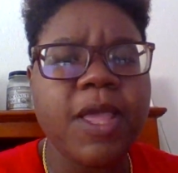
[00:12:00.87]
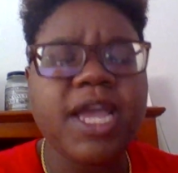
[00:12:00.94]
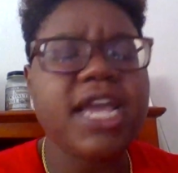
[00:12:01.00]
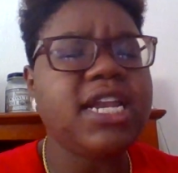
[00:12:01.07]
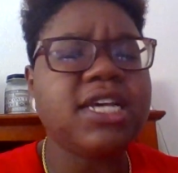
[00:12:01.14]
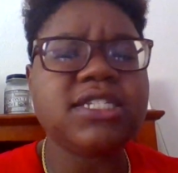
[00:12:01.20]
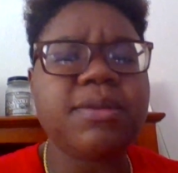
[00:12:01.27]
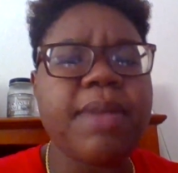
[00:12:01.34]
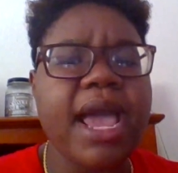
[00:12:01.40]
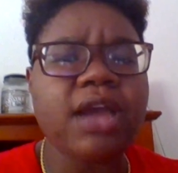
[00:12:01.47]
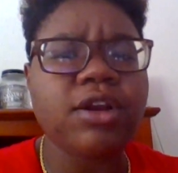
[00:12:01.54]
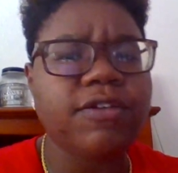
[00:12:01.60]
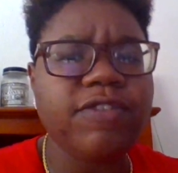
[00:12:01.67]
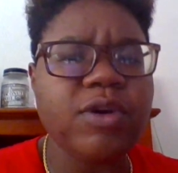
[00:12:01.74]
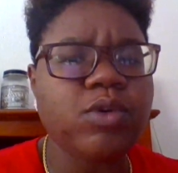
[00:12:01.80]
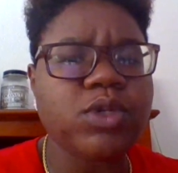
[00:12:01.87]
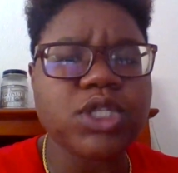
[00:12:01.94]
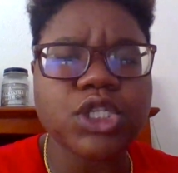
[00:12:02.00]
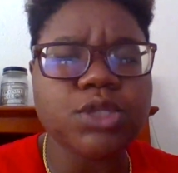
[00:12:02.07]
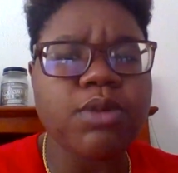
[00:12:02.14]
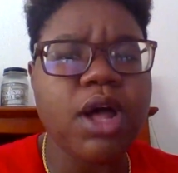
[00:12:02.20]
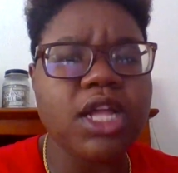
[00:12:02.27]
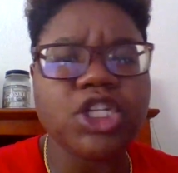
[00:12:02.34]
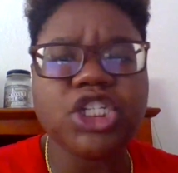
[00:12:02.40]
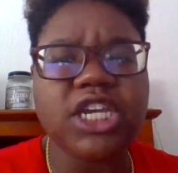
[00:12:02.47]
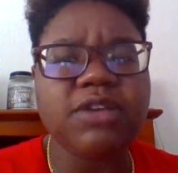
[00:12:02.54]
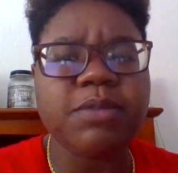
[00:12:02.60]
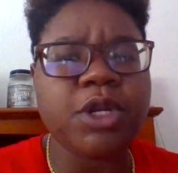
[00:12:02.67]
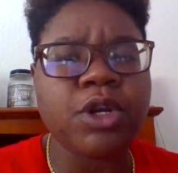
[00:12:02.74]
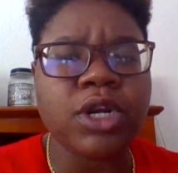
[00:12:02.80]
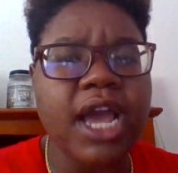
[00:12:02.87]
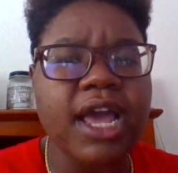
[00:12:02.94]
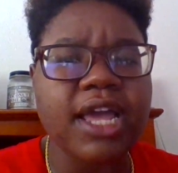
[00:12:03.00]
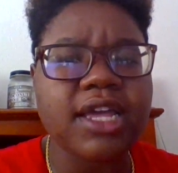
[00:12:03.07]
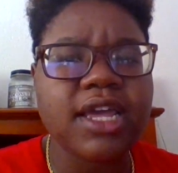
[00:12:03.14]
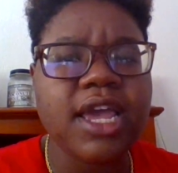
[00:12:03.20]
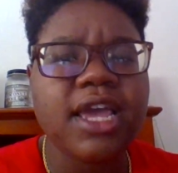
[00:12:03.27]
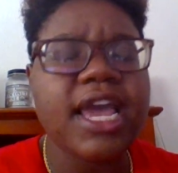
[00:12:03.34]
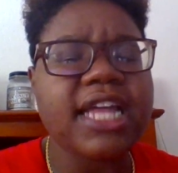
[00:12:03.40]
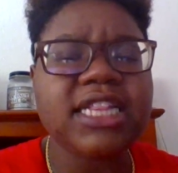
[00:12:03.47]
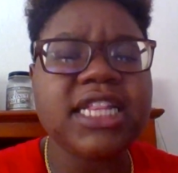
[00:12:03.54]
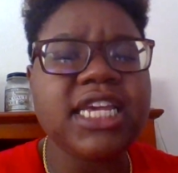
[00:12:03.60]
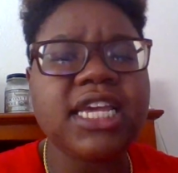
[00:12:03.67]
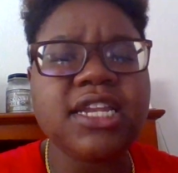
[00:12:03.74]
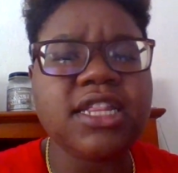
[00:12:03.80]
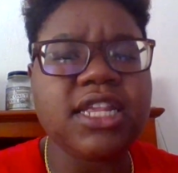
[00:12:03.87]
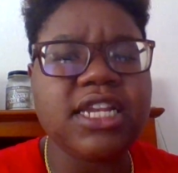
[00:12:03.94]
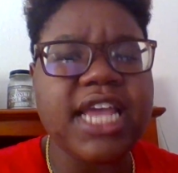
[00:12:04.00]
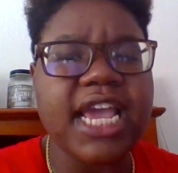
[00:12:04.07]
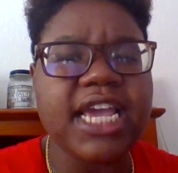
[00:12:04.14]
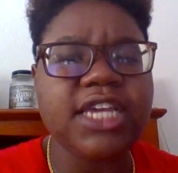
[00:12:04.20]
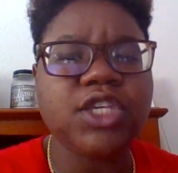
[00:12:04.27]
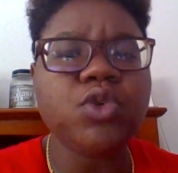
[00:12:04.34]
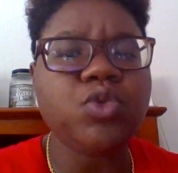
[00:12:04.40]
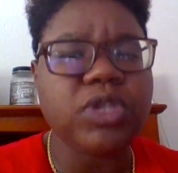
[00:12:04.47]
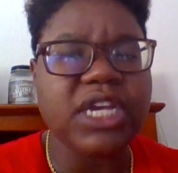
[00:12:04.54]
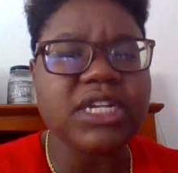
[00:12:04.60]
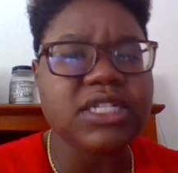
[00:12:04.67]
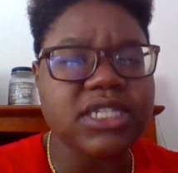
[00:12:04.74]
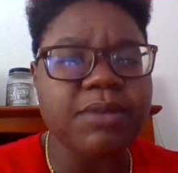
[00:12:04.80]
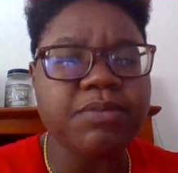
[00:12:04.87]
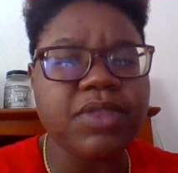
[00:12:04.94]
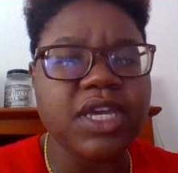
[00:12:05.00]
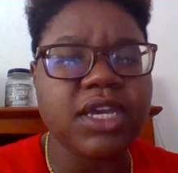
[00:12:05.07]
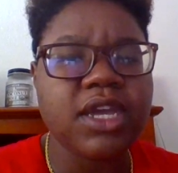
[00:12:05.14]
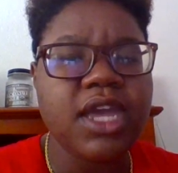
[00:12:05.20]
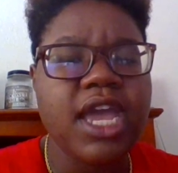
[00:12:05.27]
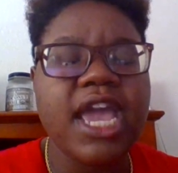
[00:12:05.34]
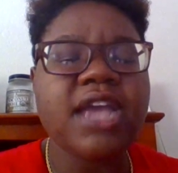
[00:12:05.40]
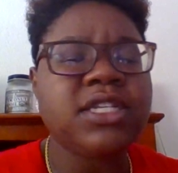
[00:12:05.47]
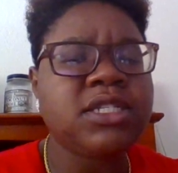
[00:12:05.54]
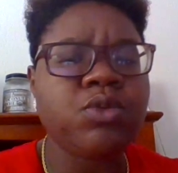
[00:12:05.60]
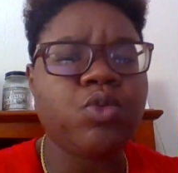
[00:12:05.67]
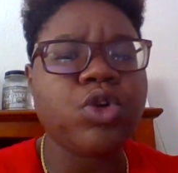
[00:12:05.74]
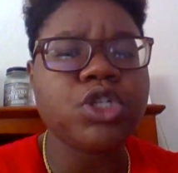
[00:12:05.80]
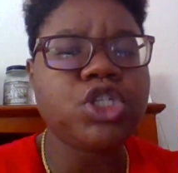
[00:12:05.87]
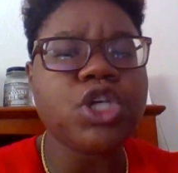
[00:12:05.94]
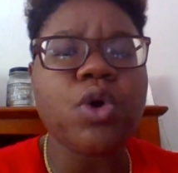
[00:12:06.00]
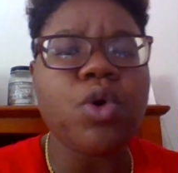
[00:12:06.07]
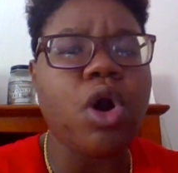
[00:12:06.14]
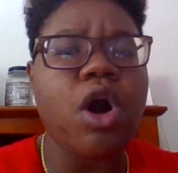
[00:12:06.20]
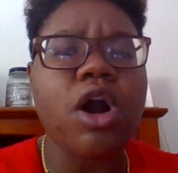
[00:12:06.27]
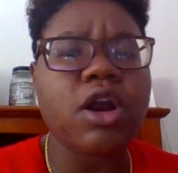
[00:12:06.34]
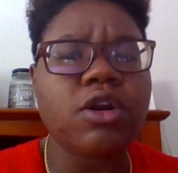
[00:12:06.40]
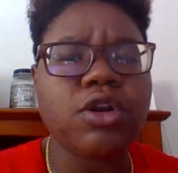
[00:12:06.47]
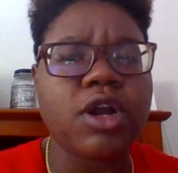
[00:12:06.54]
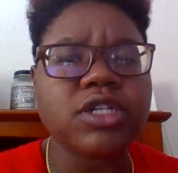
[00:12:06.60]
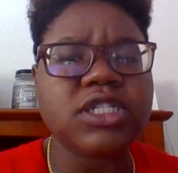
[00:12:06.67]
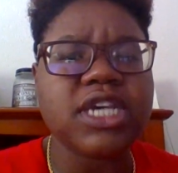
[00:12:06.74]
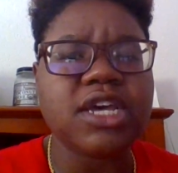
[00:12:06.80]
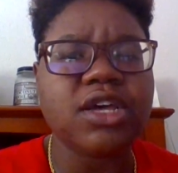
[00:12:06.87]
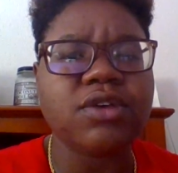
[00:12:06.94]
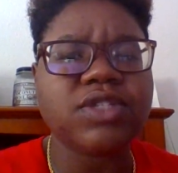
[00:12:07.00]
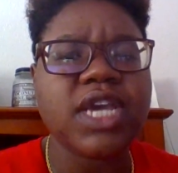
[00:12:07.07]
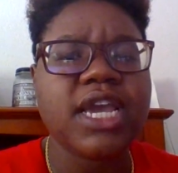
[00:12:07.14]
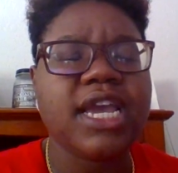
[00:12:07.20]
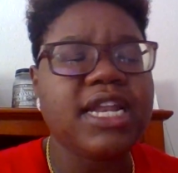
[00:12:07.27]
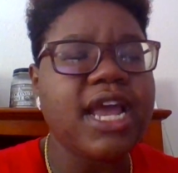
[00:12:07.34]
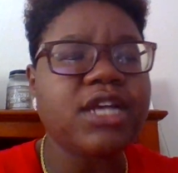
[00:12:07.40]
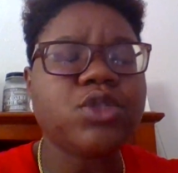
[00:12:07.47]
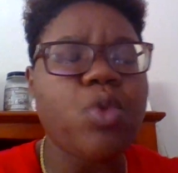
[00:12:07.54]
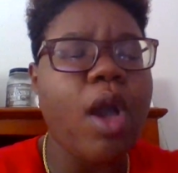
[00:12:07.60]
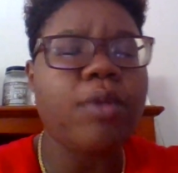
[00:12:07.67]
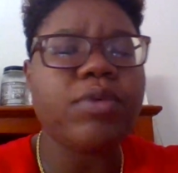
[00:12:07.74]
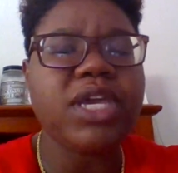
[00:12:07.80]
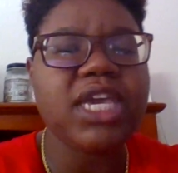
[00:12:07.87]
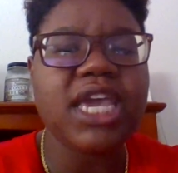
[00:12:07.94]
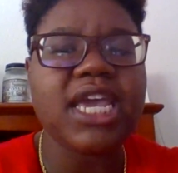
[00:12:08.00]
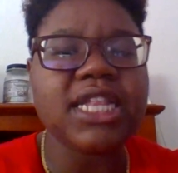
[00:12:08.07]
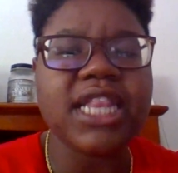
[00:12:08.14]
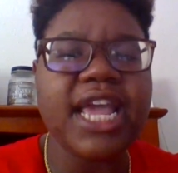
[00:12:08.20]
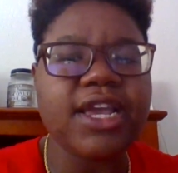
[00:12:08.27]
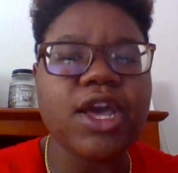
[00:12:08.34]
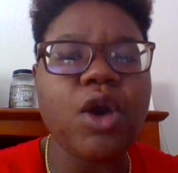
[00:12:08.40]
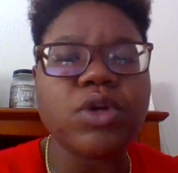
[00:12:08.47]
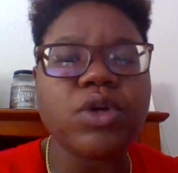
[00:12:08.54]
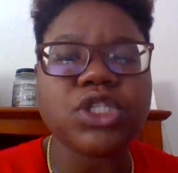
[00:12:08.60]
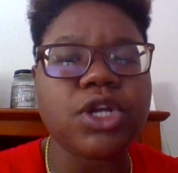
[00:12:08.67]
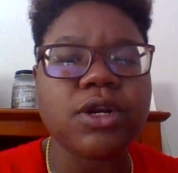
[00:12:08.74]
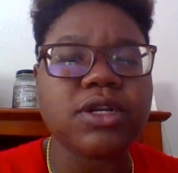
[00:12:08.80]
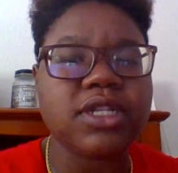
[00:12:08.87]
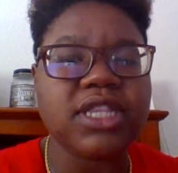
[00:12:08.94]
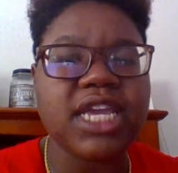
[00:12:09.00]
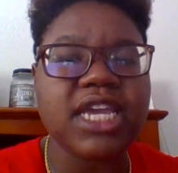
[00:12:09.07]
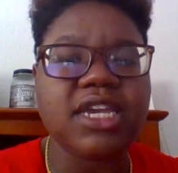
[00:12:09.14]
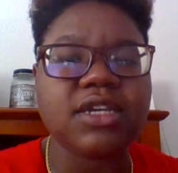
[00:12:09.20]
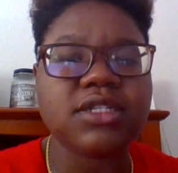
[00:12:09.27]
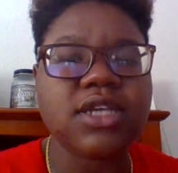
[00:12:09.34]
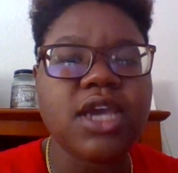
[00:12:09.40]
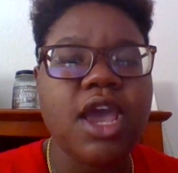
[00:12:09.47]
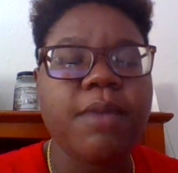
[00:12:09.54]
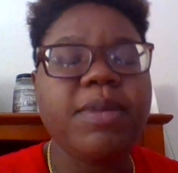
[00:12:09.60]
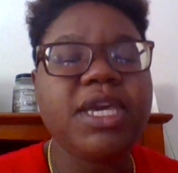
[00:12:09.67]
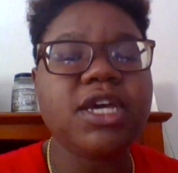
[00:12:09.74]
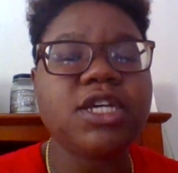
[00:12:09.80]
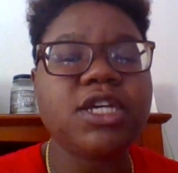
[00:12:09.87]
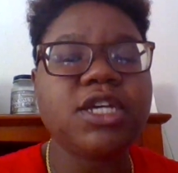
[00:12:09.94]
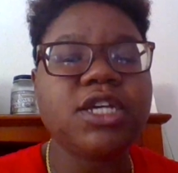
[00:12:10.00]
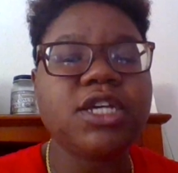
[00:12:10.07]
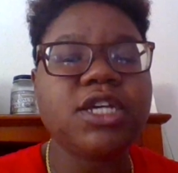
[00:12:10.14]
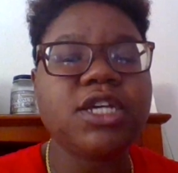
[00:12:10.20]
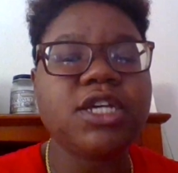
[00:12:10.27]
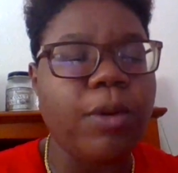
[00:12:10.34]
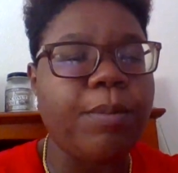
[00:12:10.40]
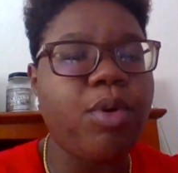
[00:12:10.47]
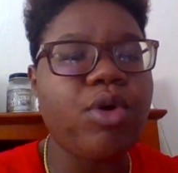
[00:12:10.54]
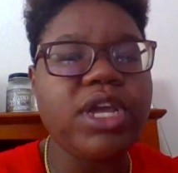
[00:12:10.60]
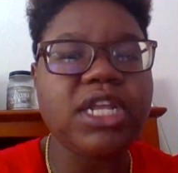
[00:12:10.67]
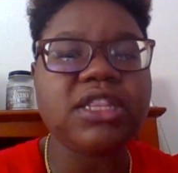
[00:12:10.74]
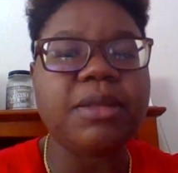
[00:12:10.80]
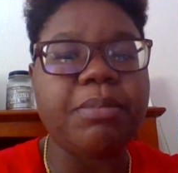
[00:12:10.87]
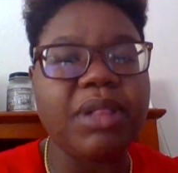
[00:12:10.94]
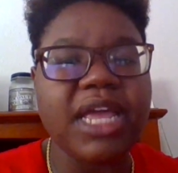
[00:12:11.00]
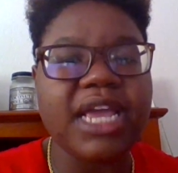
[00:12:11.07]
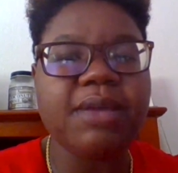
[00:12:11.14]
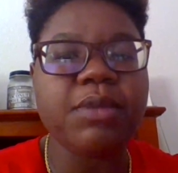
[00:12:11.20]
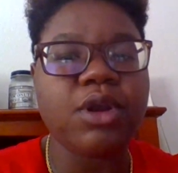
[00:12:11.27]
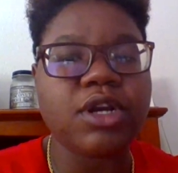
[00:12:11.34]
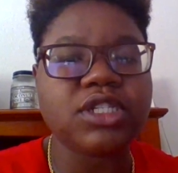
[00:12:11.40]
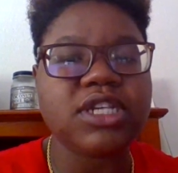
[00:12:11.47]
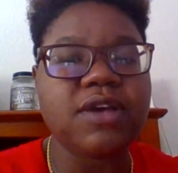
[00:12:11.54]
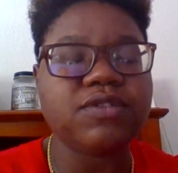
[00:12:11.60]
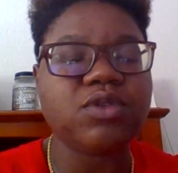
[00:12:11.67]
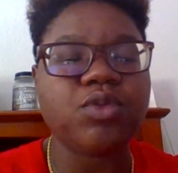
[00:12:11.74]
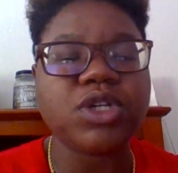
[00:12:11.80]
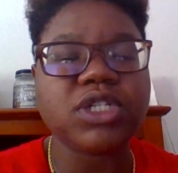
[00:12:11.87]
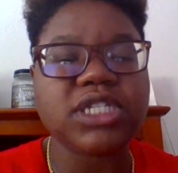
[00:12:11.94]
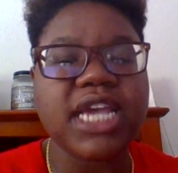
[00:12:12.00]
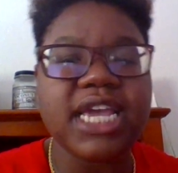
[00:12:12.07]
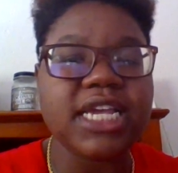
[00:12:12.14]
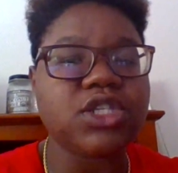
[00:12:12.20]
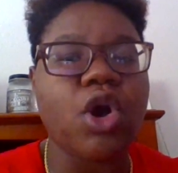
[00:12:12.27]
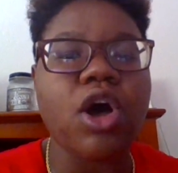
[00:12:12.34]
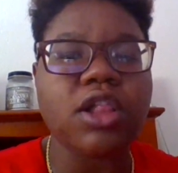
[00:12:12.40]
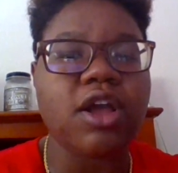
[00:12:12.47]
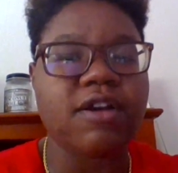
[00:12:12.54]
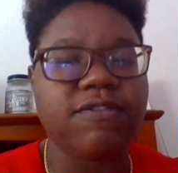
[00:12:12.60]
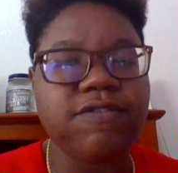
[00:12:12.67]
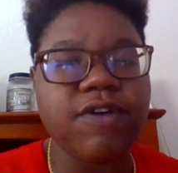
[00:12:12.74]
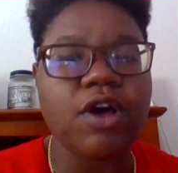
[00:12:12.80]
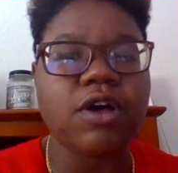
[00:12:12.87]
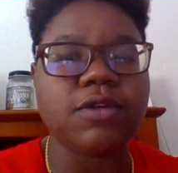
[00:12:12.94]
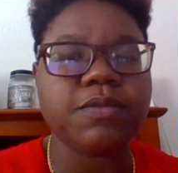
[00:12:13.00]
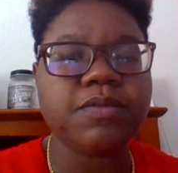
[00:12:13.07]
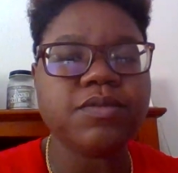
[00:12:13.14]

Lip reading: It doesn't matter if it was a small achievement or not. At the end of the day, you did something. And we're so hard on ourselves, and that's why we can't let go of certain things, because we're pointing the blame at ourselves, and we're saying it's all our fault.